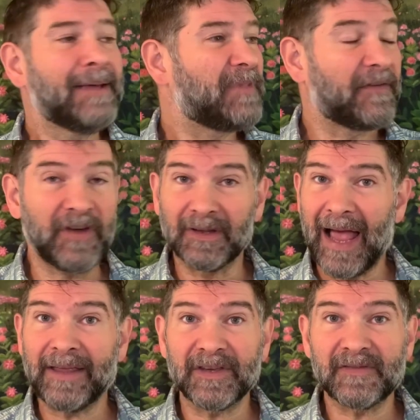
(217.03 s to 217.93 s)
If you
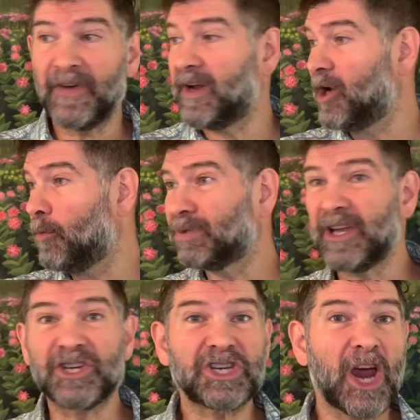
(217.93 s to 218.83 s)
like this video,
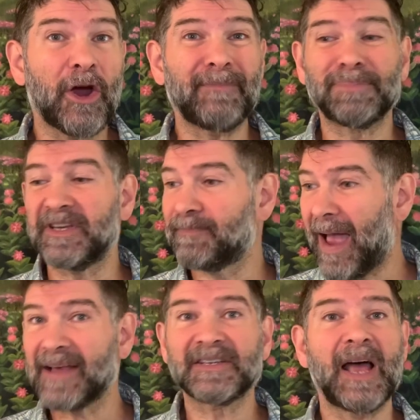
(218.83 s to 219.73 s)
please share it. Please
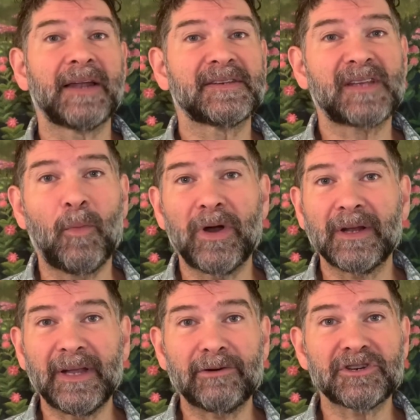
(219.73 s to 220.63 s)
pass it on to someone
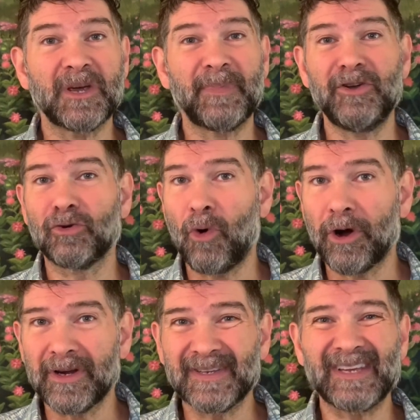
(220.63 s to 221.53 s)
in leadership in your
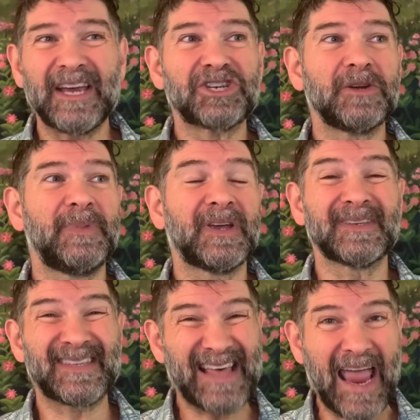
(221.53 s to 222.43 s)
organization
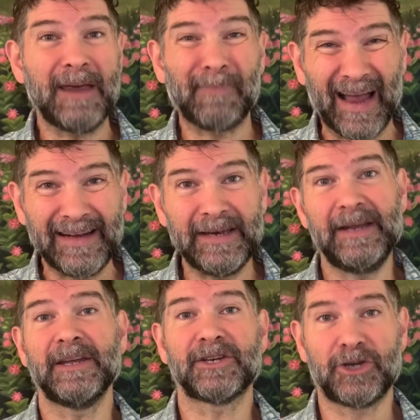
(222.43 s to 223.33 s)
because they might
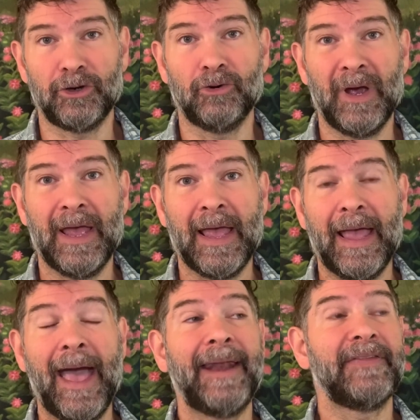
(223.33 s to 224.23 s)
need it too.
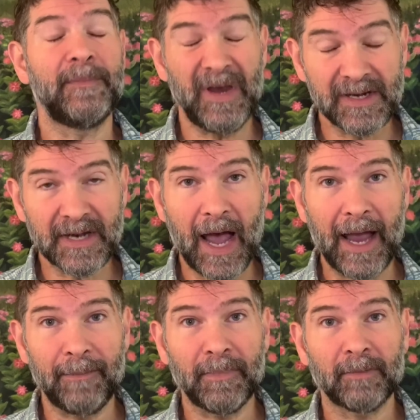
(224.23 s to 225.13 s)
And in the
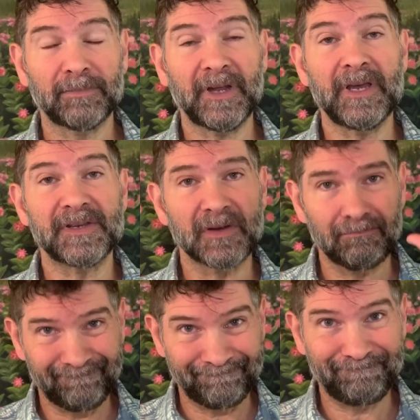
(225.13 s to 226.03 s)
meantime, please
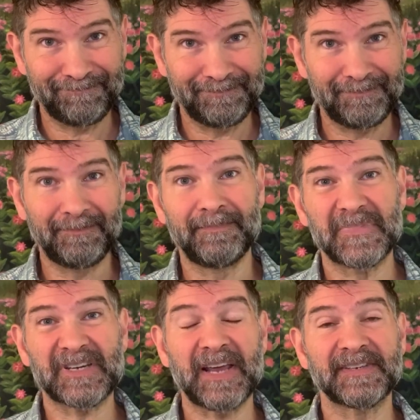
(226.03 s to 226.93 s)

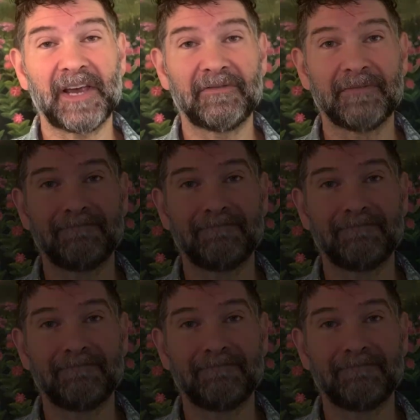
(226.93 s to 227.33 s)
stay safe.